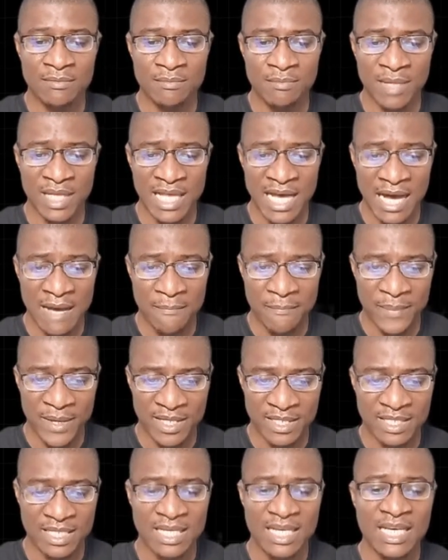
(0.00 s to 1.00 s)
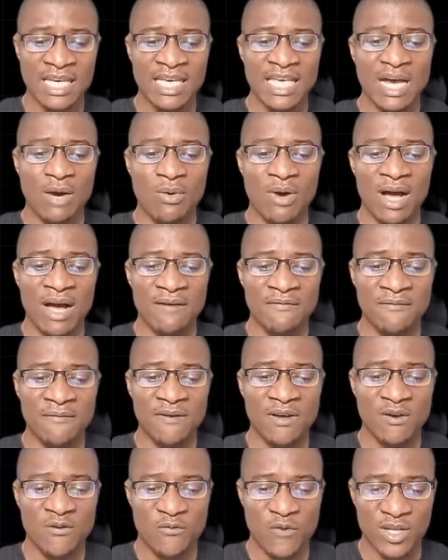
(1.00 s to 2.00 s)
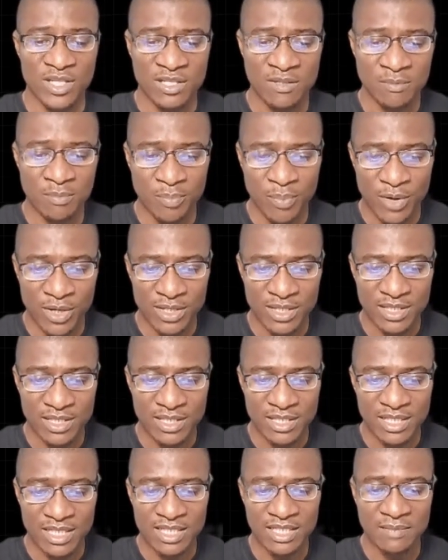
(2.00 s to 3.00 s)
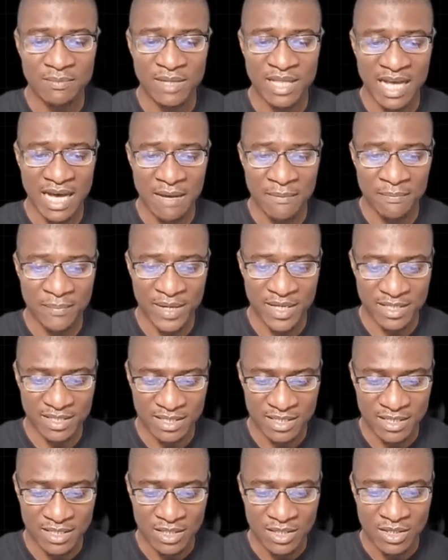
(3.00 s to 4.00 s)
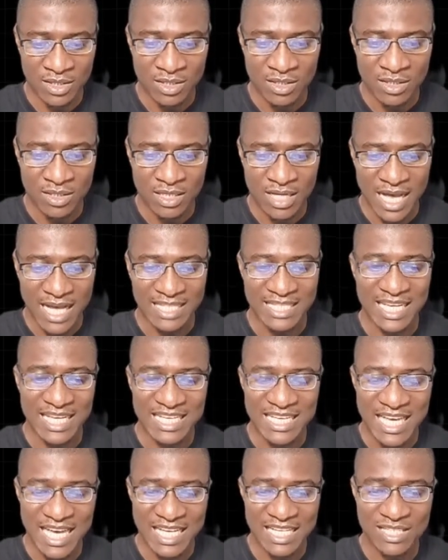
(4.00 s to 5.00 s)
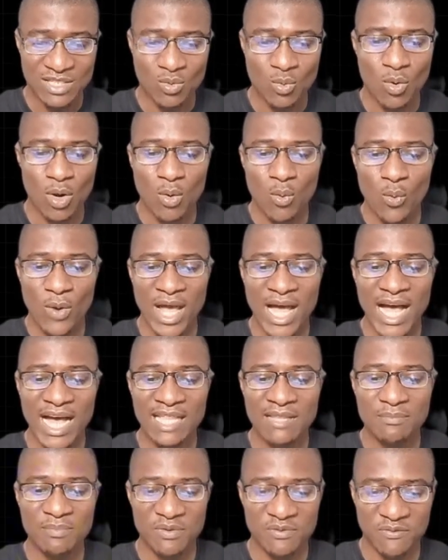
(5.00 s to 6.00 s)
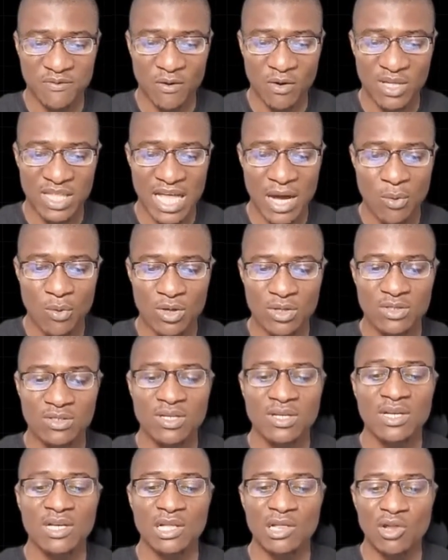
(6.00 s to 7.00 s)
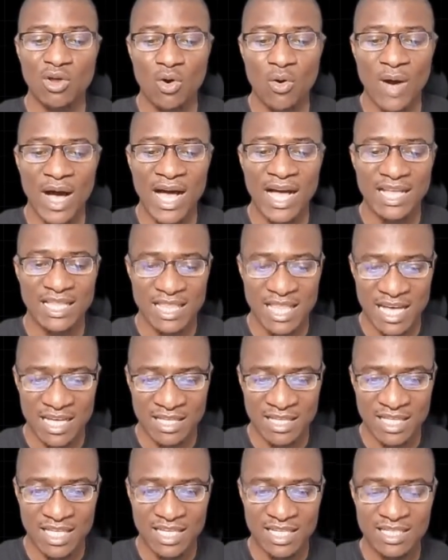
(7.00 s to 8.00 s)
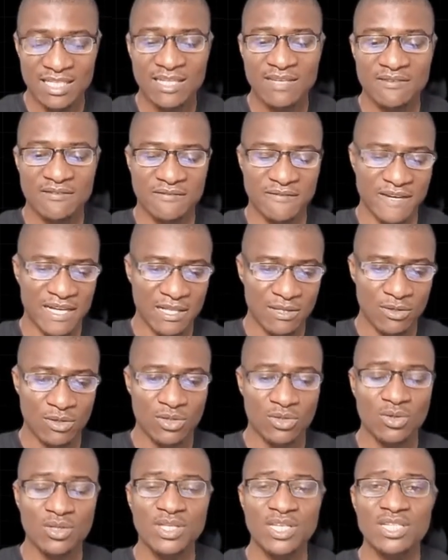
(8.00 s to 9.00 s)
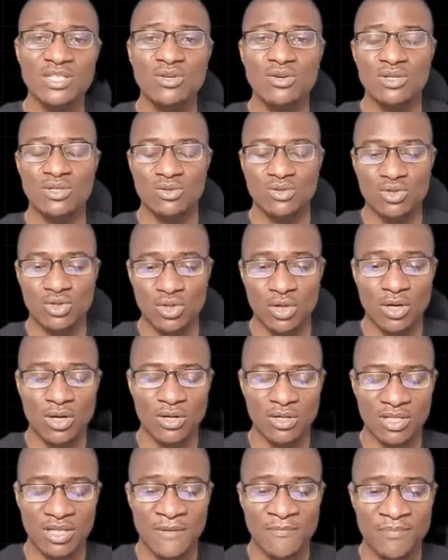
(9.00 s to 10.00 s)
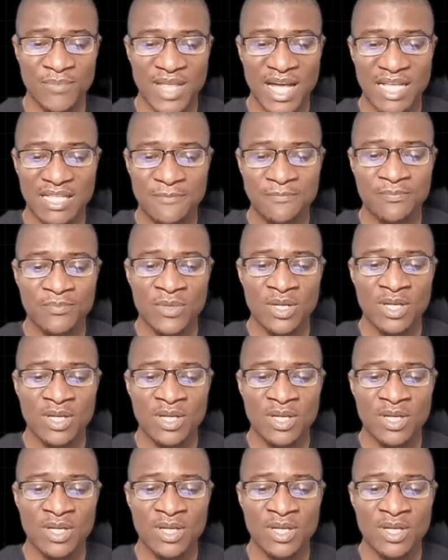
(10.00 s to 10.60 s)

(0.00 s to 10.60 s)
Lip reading: milliamperes. Here we have 14.6 milliamperes as against what we had before that was lower than this value. So this goes to show us that